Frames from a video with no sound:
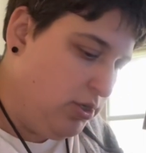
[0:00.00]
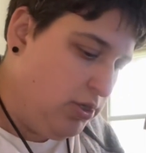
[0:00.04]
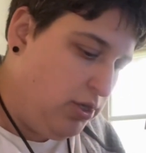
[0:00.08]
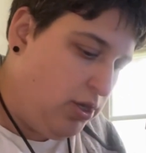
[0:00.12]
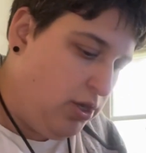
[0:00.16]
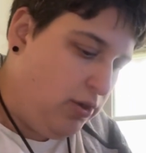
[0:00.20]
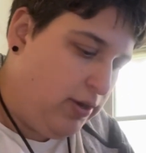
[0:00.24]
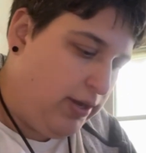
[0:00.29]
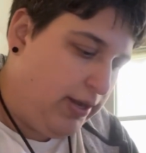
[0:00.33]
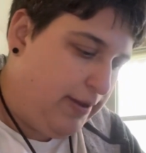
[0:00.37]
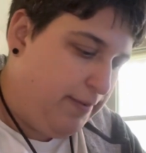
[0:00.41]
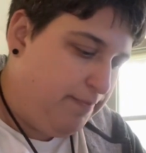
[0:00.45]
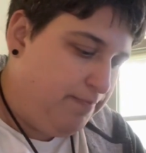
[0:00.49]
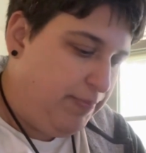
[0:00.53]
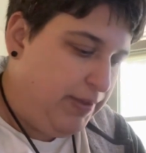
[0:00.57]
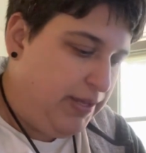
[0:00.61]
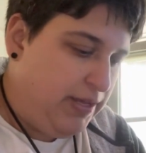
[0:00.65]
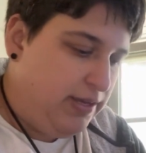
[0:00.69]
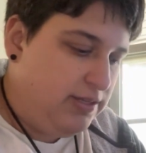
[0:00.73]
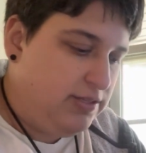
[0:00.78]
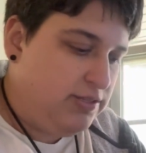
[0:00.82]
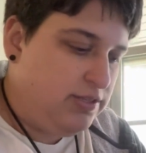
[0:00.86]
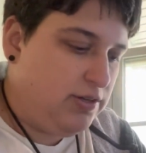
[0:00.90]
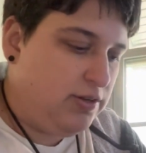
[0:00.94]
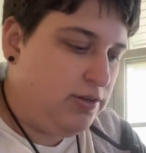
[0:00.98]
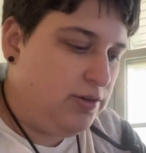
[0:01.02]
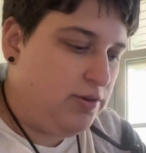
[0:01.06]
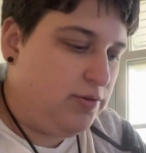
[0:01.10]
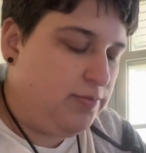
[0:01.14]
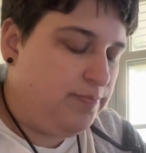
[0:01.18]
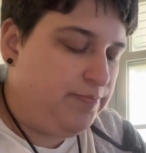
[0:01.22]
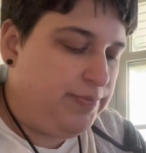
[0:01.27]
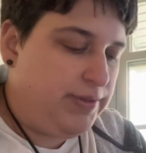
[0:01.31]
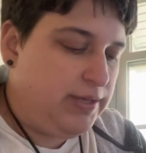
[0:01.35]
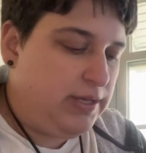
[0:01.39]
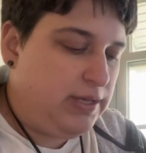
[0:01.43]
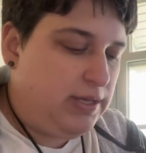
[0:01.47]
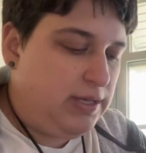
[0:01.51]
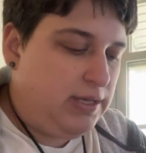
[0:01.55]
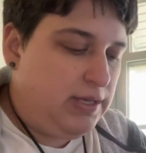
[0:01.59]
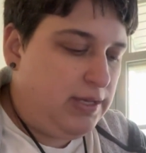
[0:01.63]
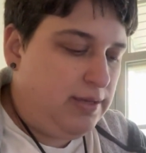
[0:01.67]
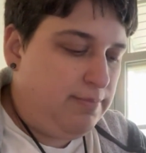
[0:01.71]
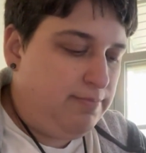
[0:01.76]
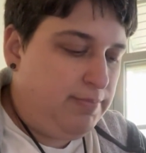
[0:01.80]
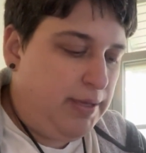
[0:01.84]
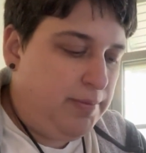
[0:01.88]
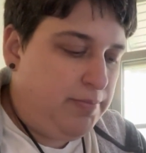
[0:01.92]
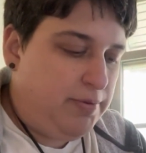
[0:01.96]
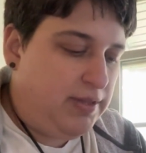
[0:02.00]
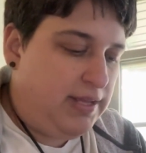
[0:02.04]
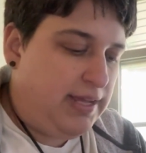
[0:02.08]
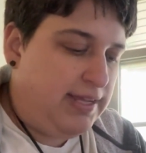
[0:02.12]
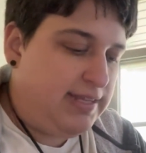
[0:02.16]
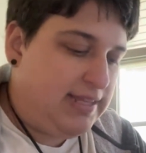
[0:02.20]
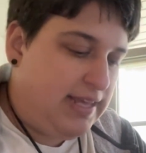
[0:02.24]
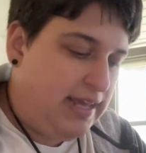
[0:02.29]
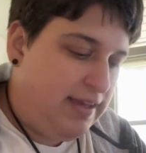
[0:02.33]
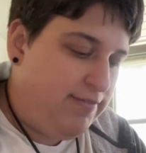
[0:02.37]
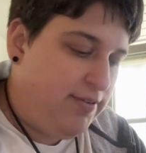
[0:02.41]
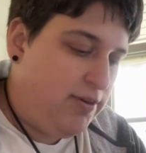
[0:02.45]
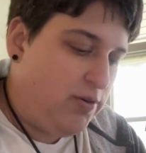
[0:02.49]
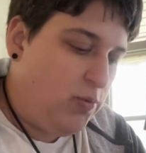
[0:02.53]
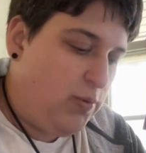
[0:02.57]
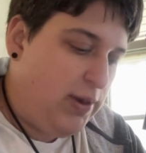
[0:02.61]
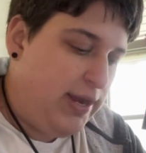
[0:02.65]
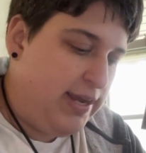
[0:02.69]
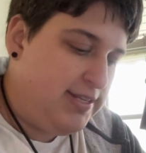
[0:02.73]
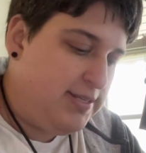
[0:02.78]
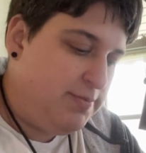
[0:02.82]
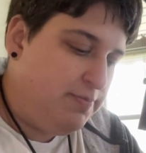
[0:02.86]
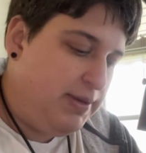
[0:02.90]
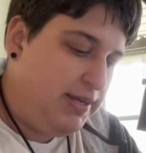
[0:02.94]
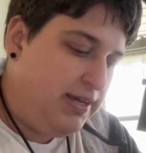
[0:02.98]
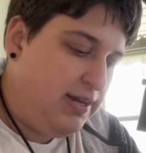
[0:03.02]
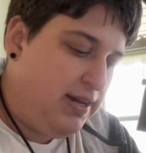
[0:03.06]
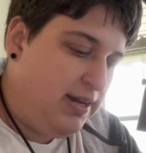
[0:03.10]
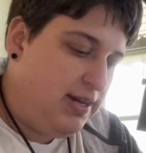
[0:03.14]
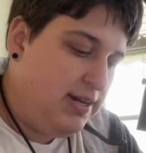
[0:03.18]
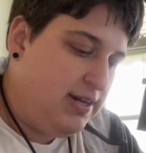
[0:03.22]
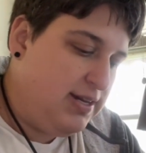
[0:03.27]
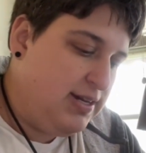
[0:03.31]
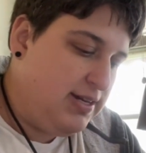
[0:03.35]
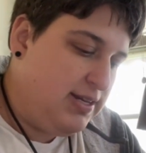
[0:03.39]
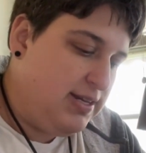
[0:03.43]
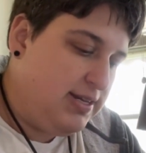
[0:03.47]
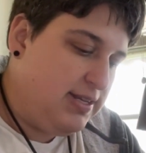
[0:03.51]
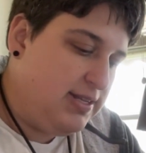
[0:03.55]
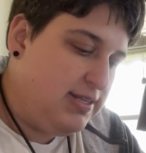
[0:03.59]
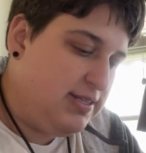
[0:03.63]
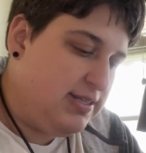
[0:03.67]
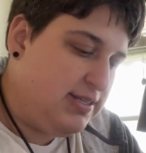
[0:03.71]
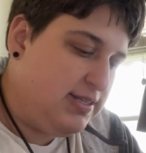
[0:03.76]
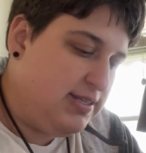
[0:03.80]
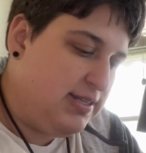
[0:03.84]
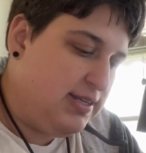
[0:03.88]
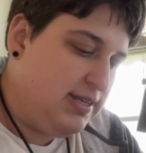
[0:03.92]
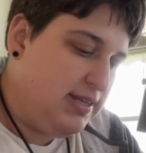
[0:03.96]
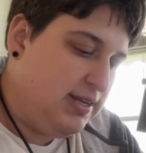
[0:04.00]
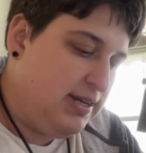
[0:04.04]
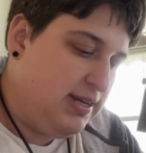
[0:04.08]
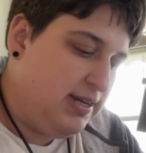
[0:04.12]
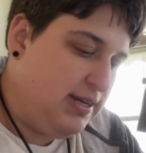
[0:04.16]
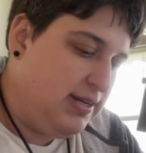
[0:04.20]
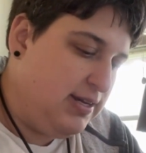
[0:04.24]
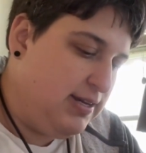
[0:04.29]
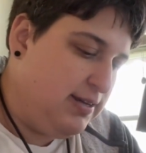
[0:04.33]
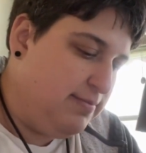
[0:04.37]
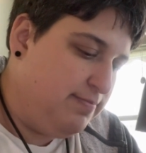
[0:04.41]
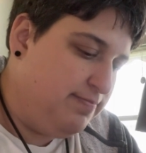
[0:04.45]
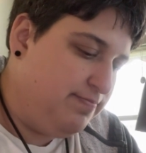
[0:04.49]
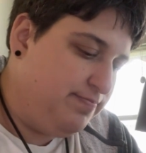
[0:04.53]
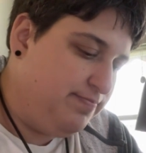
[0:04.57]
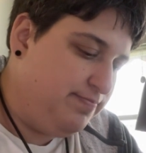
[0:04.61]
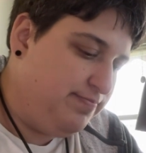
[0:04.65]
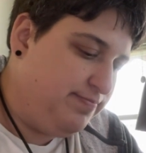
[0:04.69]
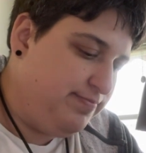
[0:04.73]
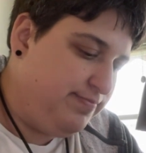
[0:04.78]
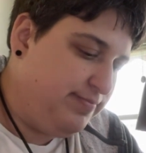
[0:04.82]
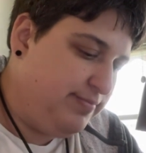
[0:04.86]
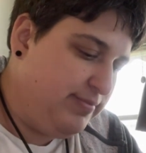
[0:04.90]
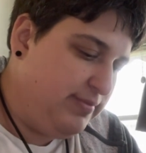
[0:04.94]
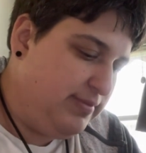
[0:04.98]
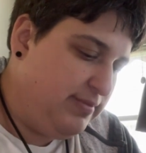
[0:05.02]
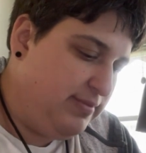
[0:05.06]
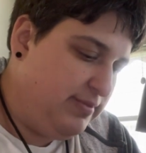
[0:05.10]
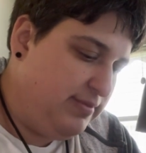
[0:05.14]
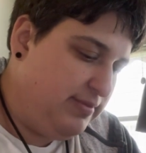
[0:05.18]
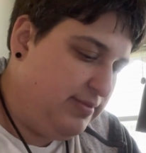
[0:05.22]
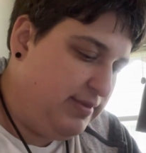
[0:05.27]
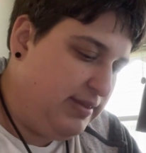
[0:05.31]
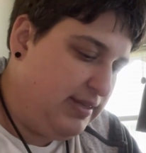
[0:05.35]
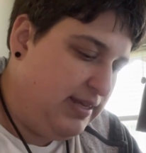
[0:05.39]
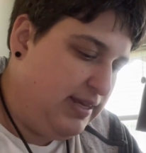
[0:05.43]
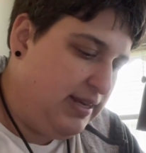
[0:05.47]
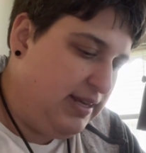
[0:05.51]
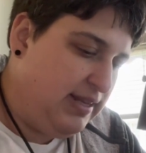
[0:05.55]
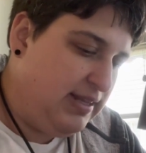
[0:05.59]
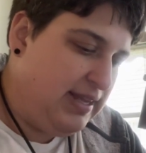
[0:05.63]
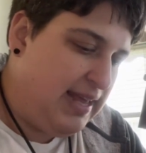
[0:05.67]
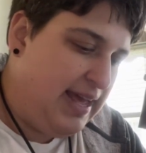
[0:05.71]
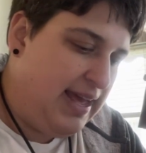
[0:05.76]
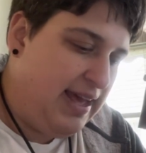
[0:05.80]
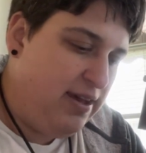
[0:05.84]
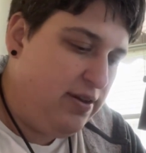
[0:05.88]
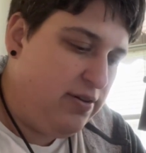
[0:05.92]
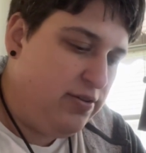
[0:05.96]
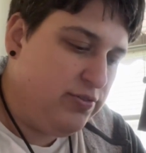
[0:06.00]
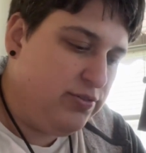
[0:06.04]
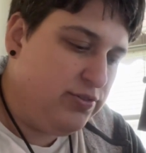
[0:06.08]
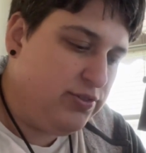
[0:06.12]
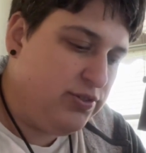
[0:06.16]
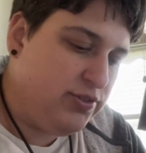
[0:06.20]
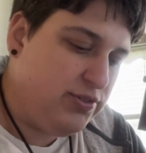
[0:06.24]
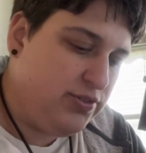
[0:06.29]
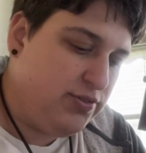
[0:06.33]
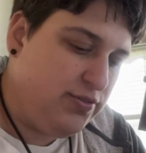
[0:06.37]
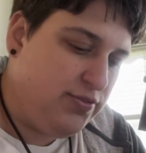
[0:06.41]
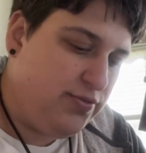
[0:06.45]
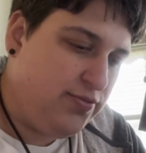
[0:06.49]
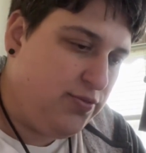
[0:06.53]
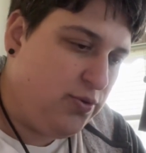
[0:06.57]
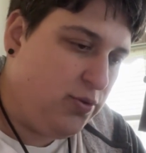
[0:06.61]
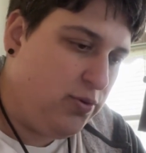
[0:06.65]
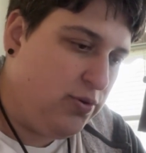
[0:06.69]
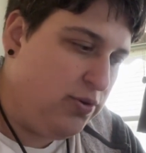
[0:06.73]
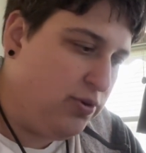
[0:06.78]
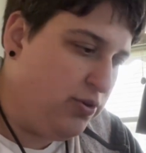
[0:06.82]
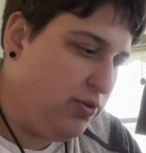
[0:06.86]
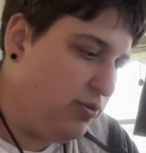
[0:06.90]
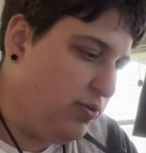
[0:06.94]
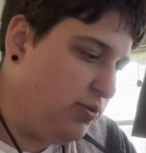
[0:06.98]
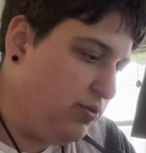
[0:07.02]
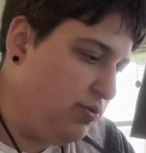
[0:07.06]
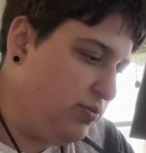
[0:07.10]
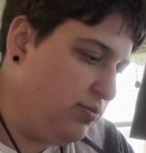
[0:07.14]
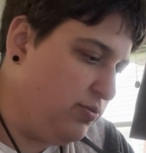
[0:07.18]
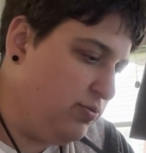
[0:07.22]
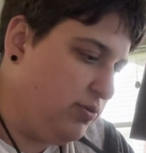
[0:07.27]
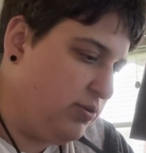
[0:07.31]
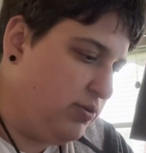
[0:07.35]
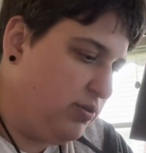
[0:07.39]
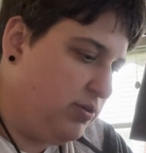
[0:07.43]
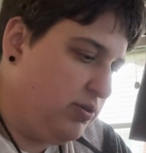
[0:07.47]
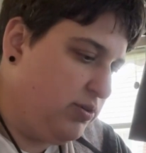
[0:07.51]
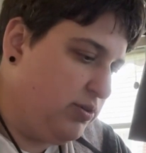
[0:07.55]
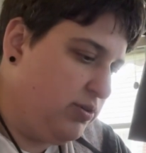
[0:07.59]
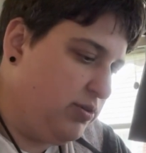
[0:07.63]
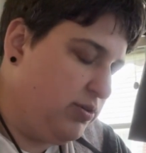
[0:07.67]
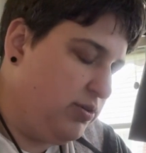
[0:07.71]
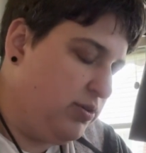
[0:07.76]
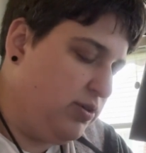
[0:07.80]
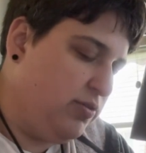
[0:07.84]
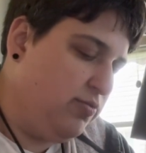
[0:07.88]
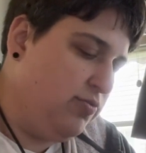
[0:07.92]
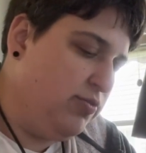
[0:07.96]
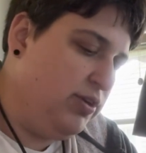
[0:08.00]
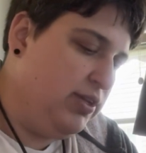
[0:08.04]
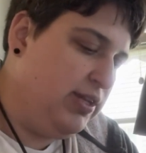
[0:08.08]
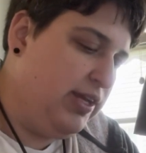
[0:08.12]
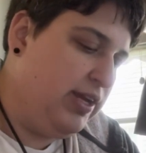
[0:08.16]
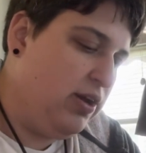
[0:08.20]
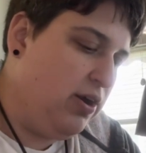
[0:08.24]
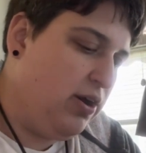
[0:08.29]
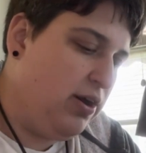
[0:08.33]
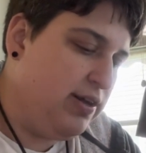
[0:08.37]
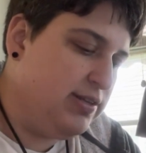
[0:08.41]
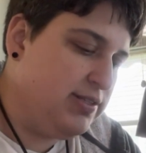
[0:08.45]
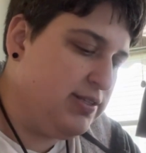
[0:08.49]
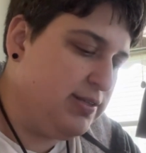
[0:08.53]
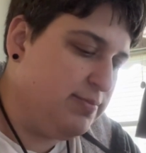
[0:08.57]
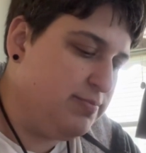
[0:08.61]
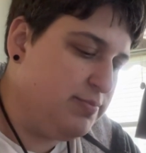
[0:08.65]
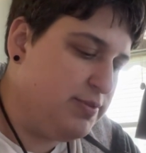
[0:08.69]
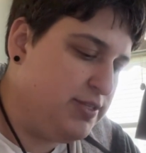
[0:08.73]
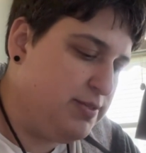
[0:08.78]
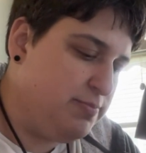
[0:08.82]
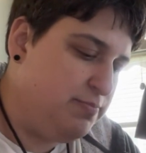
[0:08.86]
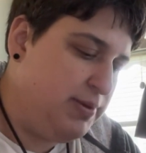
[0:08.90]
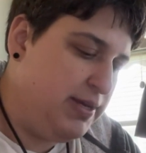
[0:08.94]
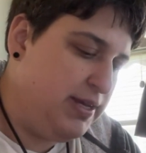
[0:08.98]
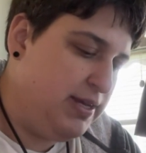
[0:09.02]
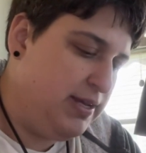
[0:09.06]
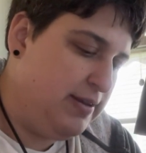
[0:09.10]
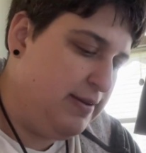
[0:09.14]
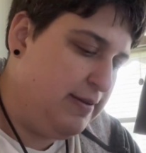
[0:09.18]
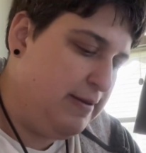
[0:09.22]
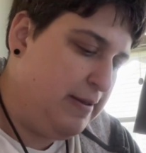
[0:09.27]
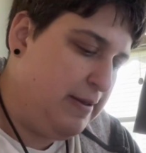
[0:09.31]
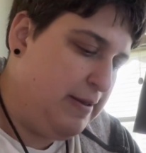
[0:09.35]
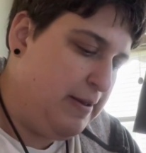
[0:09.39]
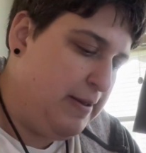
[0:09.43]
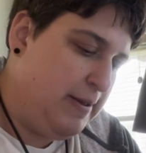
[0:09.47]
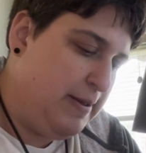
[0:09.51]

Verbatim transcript: Okay, so people like the heavier weights because um, it allows for a really awesome spin.